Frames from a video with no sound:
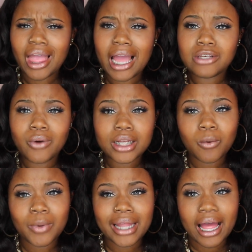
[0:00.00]
I knew I
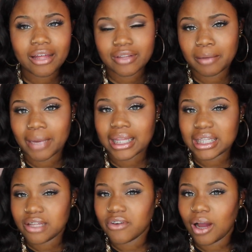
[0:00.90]
didn't want to have like my
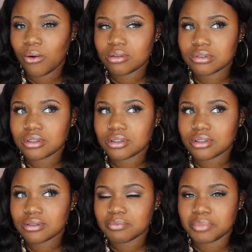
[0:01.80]
leave out
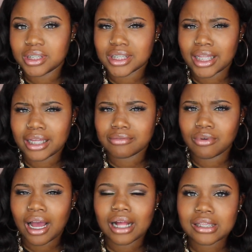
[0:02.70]
being like
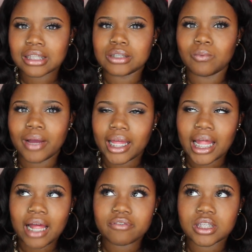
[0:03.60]
constantly wet and
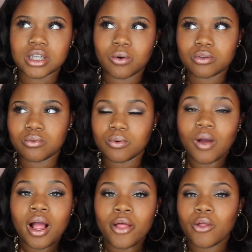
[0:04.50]
have to go through
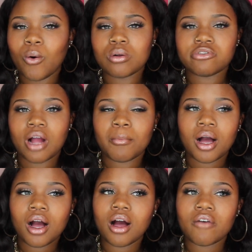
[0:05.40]
the whole drama
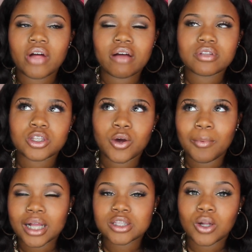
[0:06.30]
of having to go
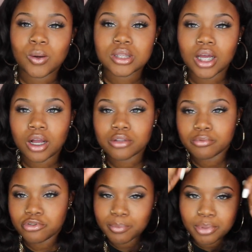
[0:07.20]
back to the hotel,
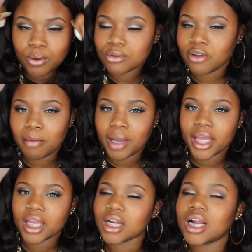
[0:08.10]
blow dry my
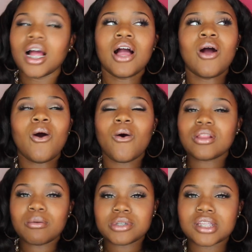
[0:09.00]
hair,
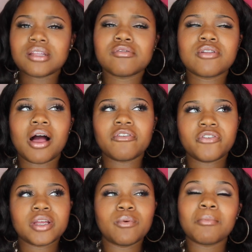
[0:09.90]
all that good stuff. So I
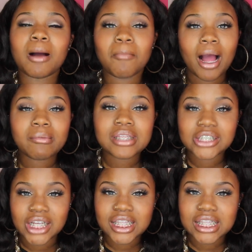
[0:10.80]
figured, well, my mom
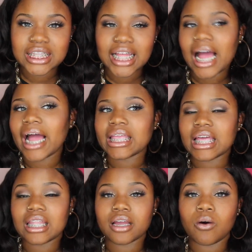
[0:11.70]
suggested that I
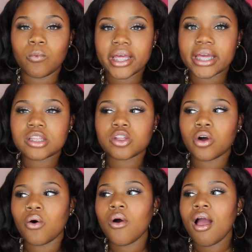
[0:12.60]
get like a wig.
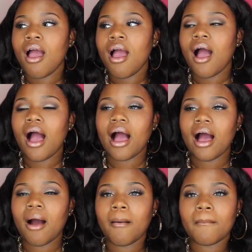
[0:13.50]
So
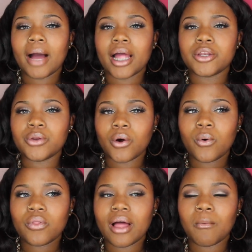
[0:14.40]
I
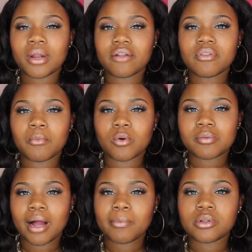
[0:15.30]
know that one of the most
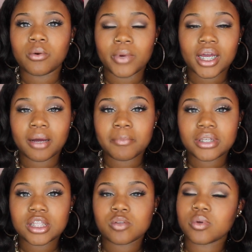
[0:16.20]
popular wig
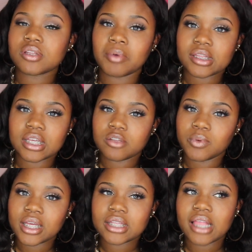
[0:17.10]
companies was
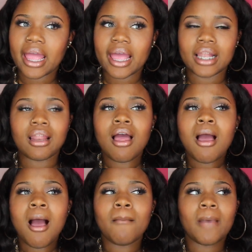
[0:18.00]
BestLaceWigs, and
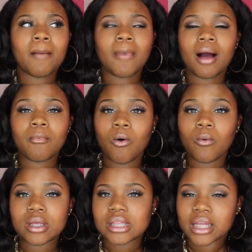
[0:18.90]
my mom
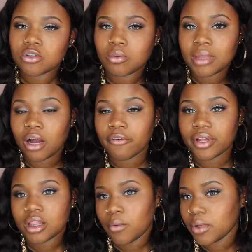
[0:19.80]
always like told me how
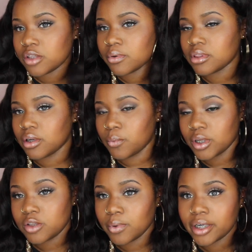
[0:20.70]
great their
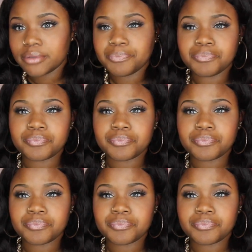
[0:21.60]
wigs were.